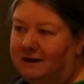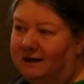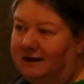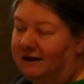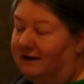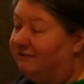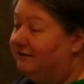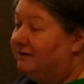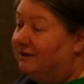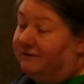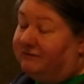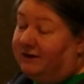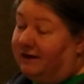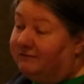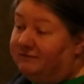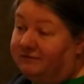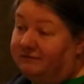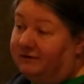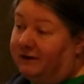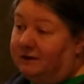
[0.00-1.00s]
If you never have
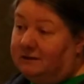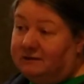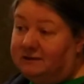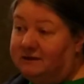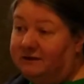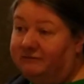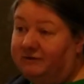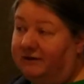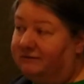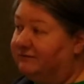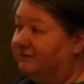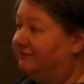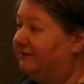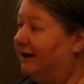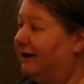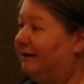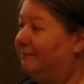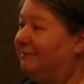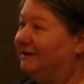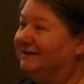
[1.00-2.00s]
to file, you never have to
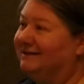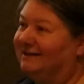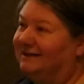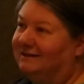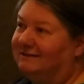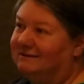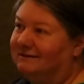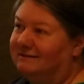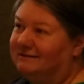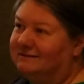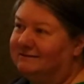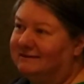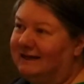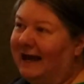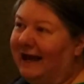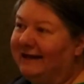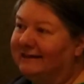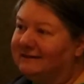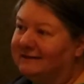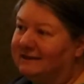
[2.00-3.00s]
file, but
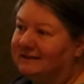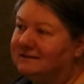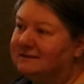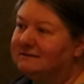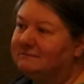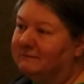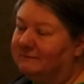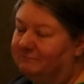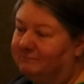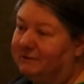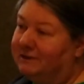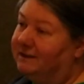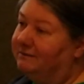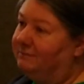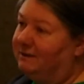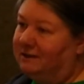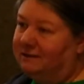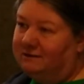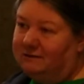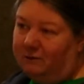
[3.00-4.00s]
this, believe me,
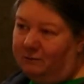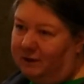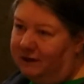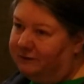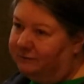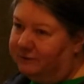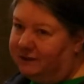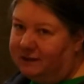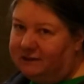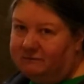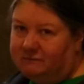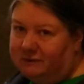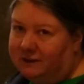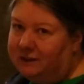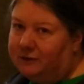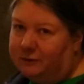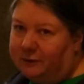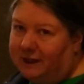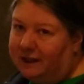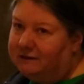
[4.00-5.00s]
you don't wanna
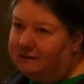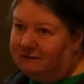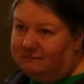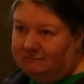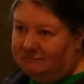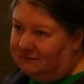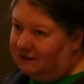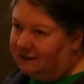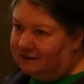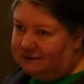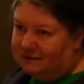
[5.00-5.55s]
recreate this